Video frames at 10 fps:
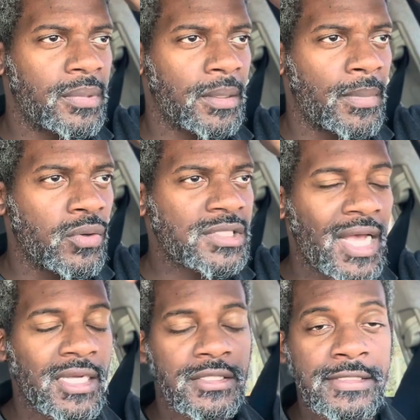but the Most
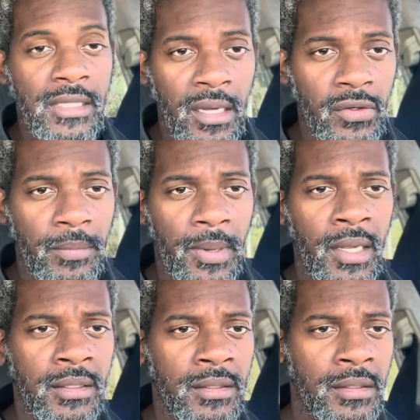High sees the inner
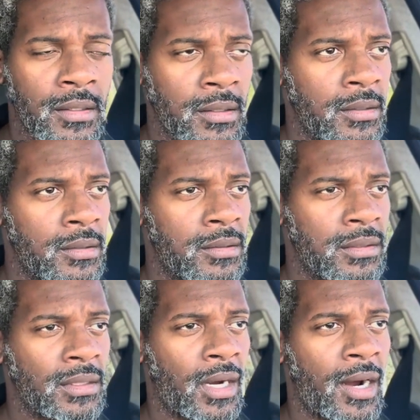man.
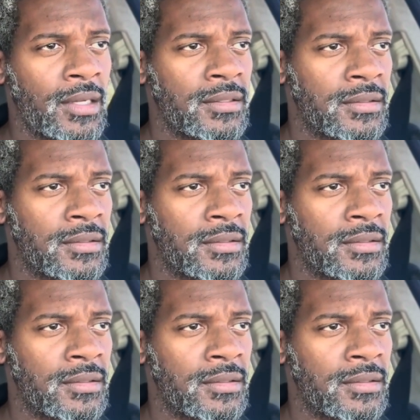All right?